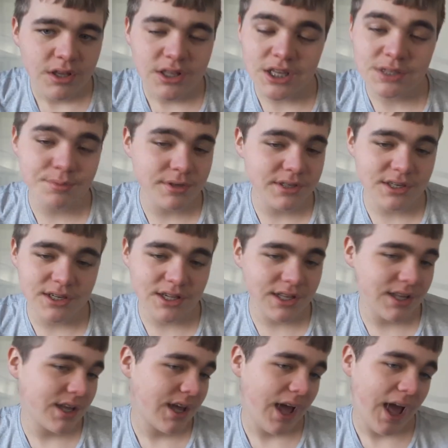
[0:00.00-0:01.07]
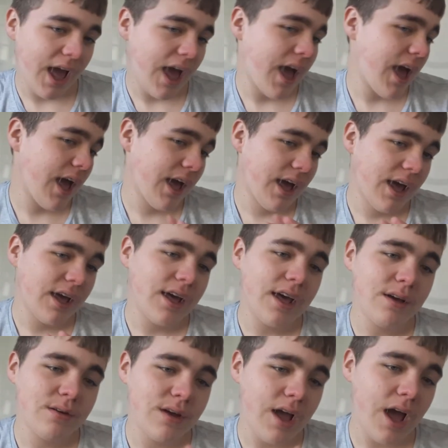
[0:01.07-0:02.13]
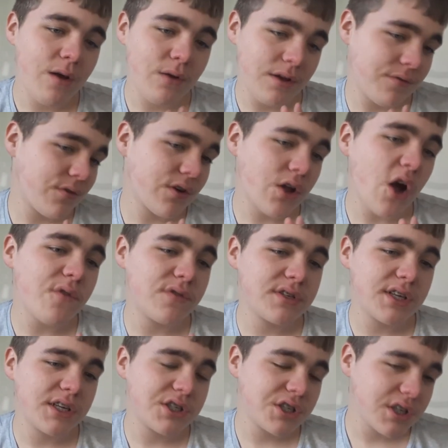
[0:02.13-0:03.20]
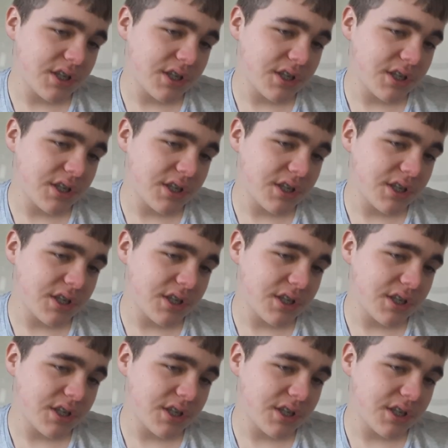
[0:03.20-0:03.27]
That's basically how every conversation